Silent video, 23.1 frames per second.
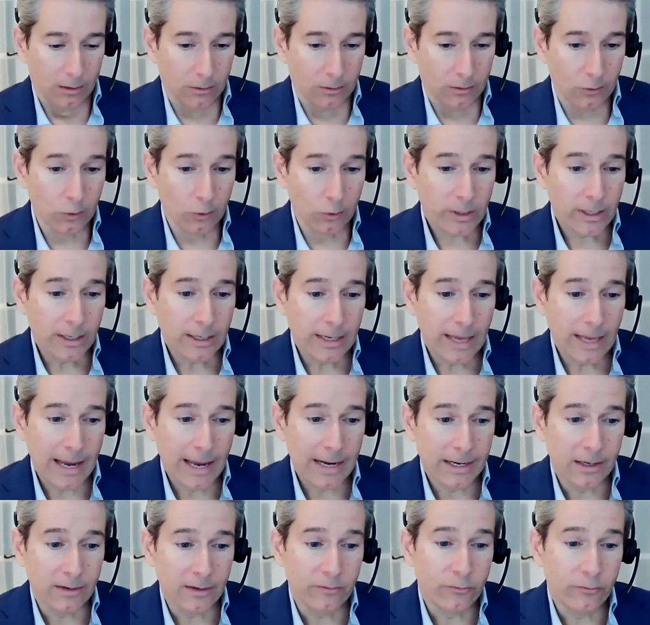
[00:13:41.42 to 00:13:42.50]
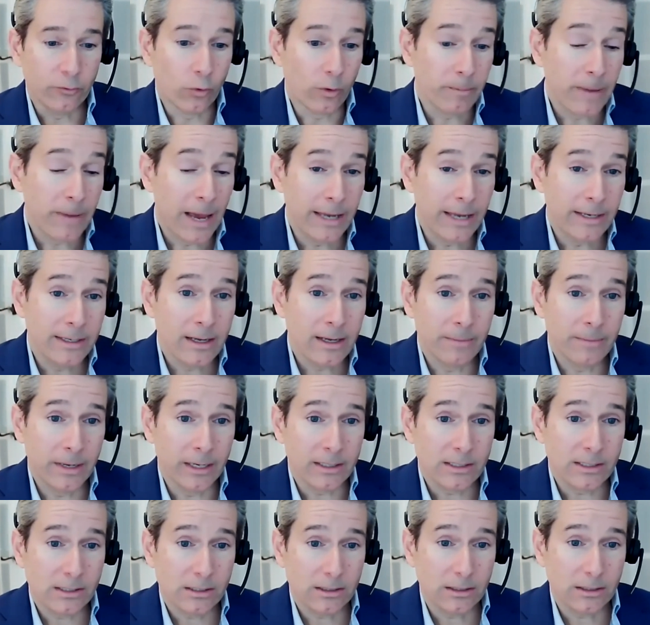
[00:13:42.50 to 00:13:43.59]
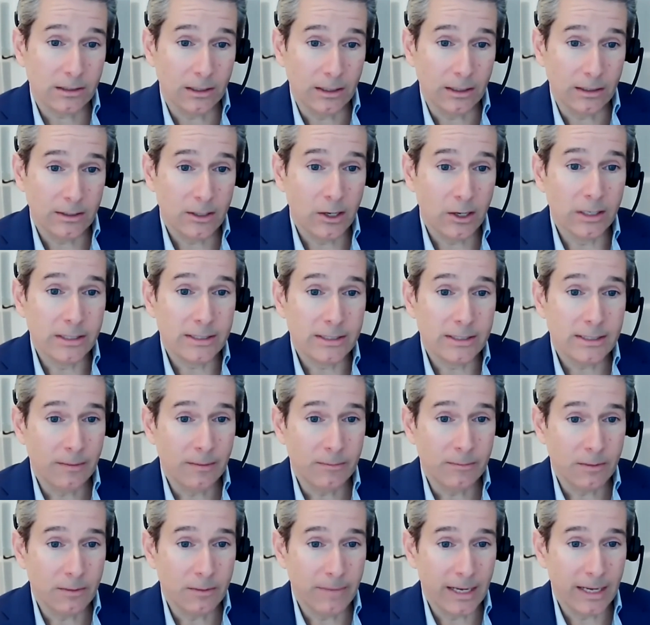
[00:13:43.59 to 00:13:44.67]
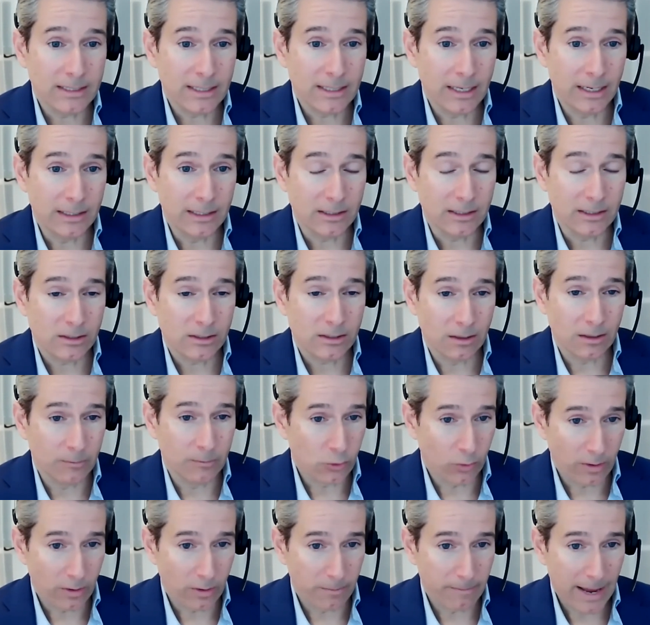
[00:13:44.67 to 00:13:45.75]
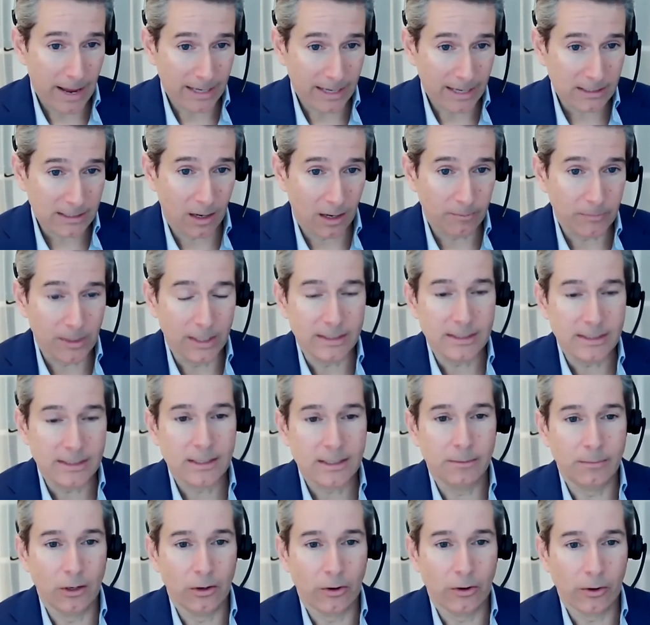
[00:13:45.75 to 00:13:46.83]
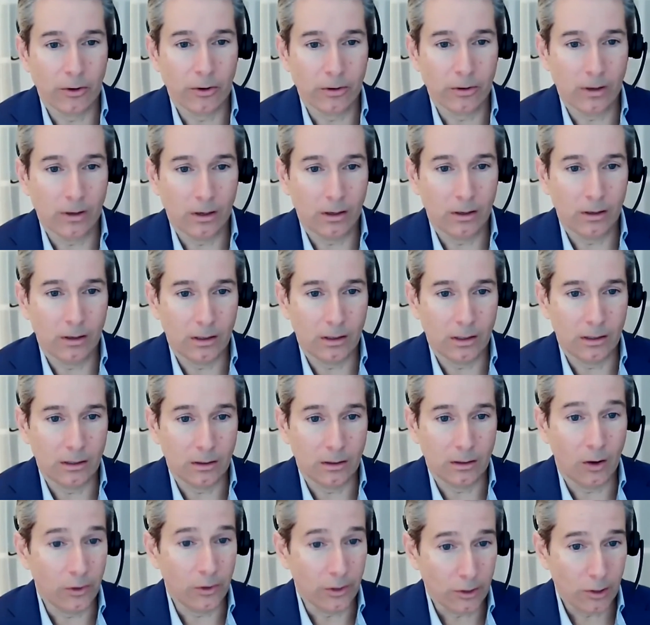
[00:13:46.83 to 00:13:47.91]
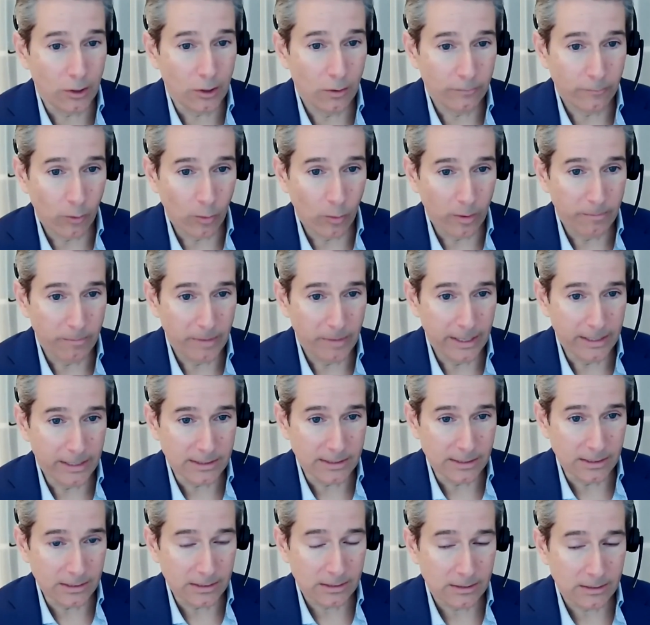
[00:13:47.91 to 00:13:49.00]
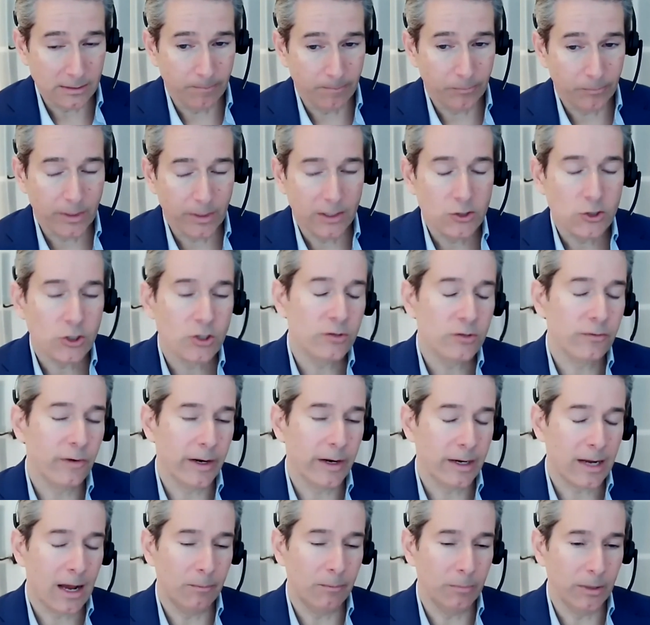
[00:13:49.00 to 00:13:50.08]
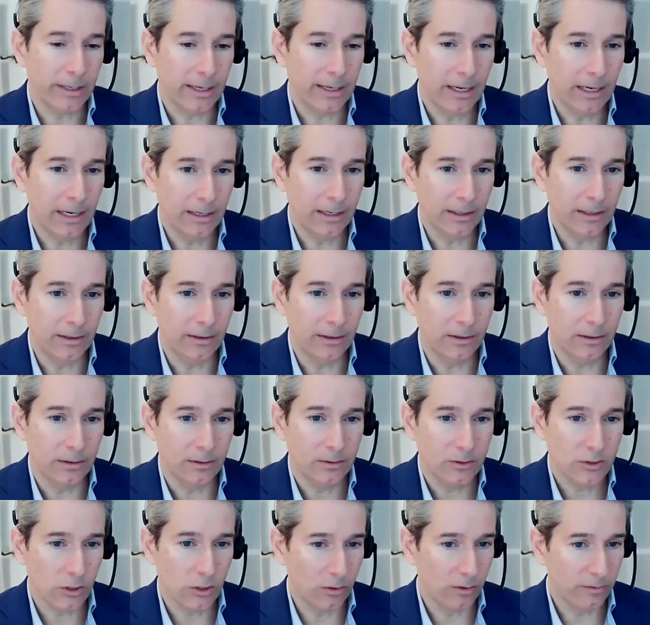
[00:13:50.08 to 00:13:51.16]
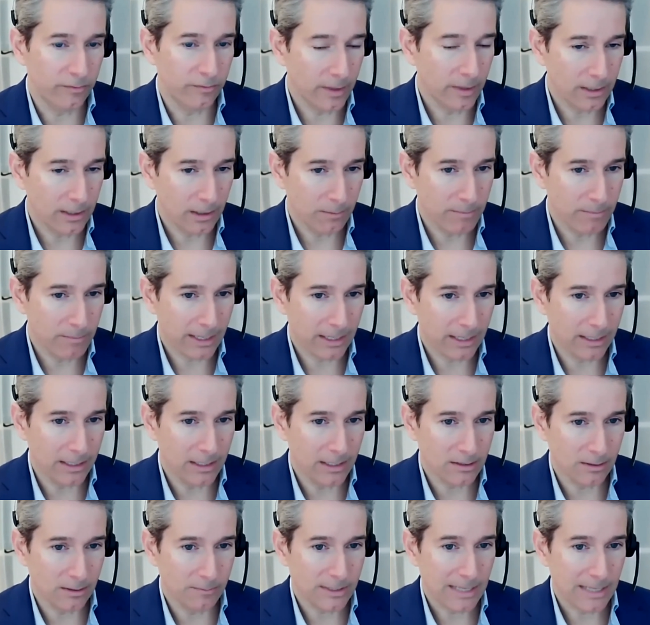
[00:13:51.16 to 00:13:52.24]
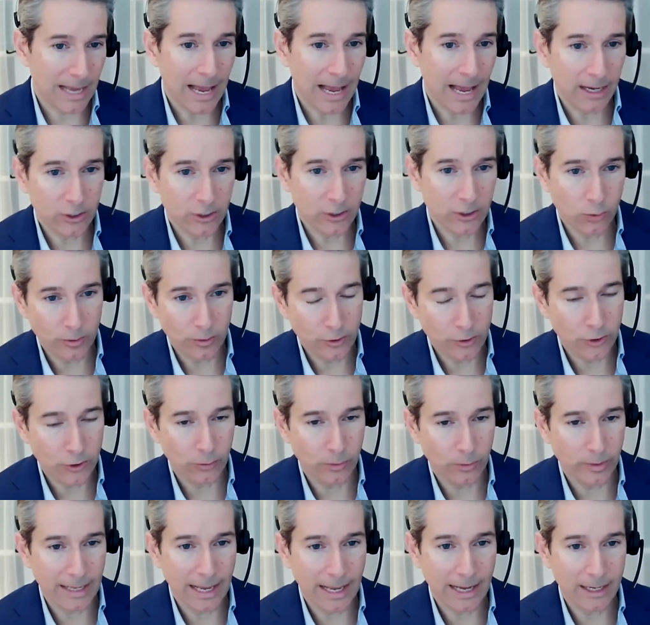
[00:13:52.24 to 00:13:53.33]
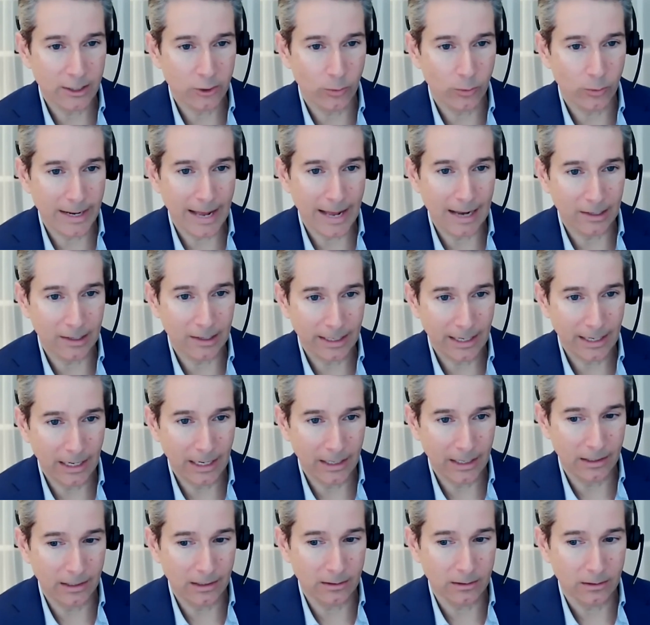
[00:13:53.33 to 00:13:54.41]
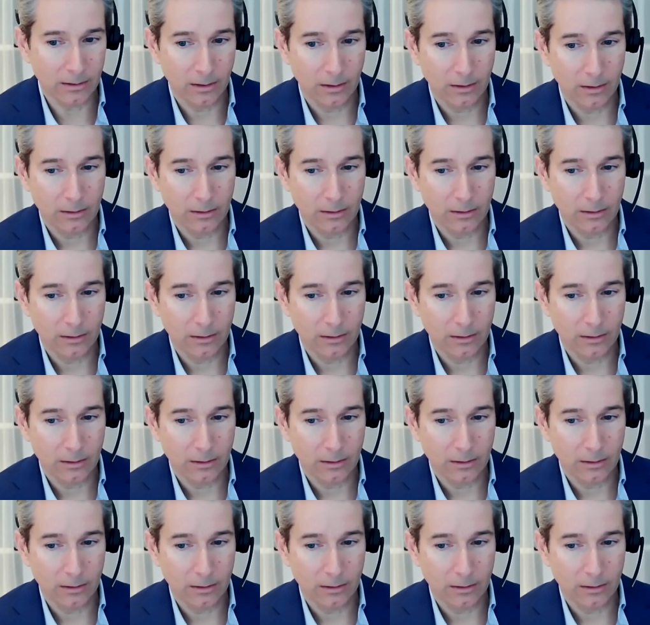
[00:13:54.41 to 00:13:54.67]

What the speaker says: Looking at it for pandemics, it does seem to make sense, some sort of backstop that's similar on a go-forward basis. It's just very complicated. So the funding mechanisms, how you would do it, how you would allocate it,